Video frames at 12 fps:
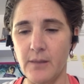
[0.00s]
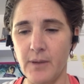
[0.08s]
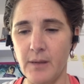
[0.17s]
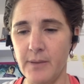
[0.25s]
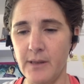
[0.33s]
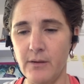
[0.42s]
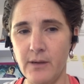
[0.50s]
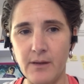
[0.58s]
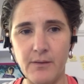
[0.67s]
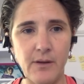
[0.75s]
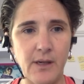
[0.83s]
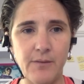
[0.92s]
Um, I mean, you
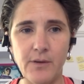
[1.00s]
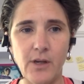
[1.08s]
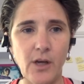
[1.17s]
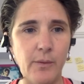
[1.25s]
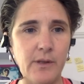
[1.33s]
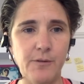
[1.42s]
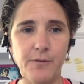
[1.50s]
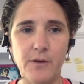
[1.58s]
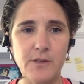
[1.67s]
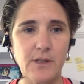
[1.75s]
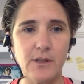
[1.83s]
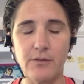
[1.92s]
know, you never know when the
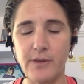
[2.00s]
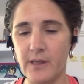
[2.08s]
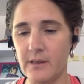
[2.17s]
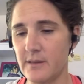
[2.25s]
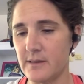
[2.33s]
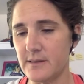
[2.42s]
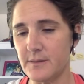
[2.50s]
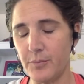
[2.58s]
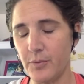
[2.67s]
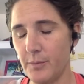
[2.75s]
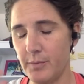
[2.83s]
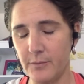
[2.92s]
phone's going to ring and there's
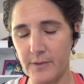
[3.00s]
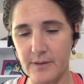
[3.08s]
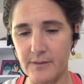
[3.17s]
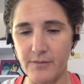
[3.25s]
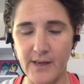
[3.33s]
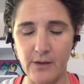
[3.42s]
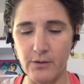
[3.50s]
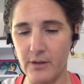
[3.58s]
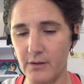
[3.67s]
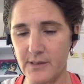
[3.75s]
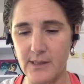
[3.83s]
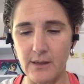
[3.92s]
a problem with the van
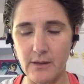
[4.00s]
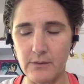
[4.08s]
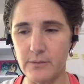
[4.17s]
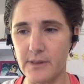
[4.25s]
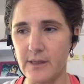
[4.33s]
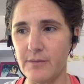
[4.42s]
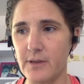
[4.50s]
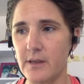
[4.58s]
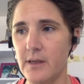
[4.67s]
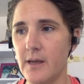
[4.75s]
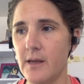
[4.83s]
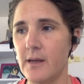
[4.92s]
or the hotel or
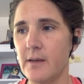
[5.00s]
whatever.